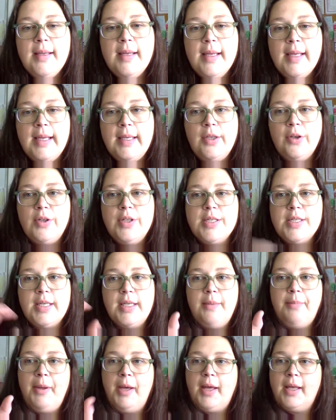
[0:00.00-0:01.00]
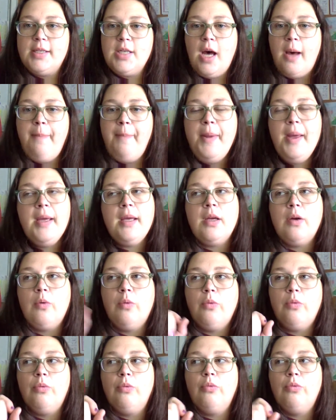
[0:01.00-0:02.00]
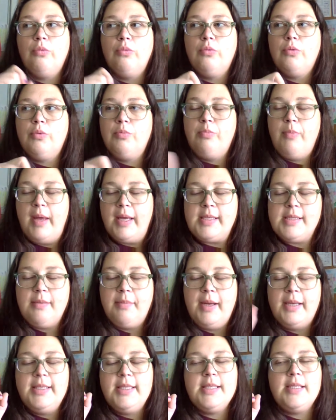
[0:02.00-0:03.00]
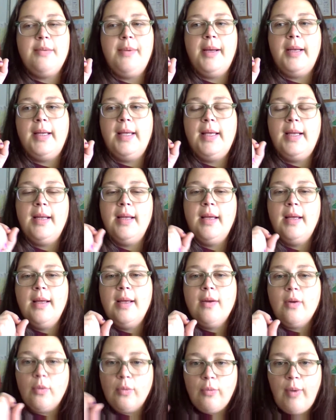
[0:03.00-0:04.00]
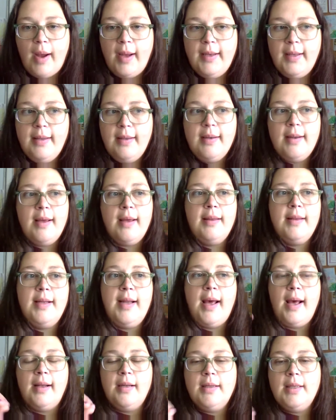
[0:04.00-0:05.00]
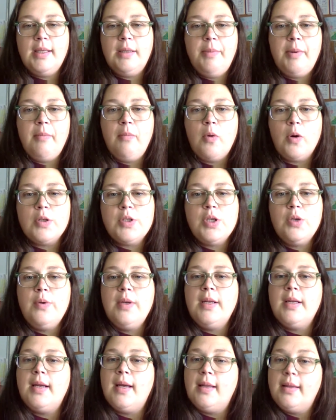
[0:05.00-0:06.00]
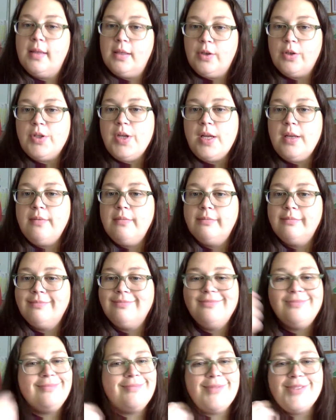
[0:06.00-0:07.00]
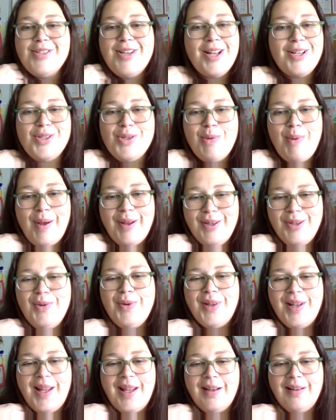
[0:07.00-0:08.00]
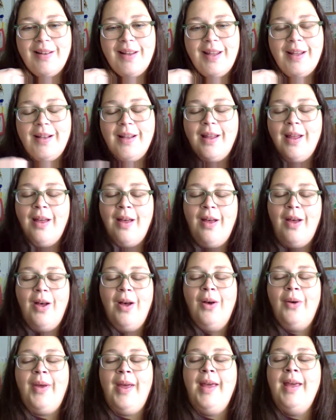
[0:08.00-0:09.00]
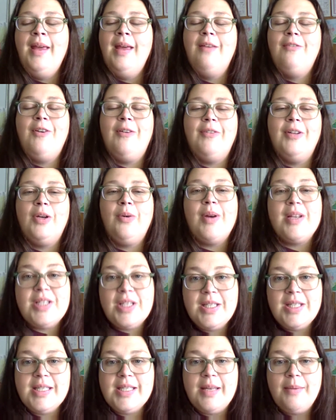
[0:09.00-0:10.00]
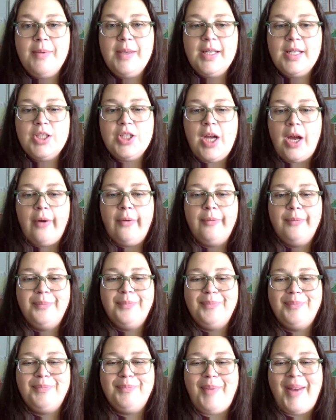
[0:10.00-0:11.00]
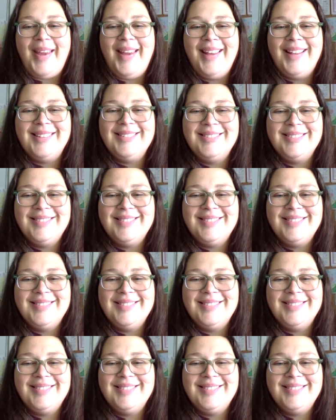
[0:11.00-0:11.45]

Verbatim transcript: And you're just going to pick a topic, make some ideas about it, write it, and then add a little bit more to it, and then you're done. It's not too bad. You can handle it. Okay? If you have any questions, give me a shout. Bye.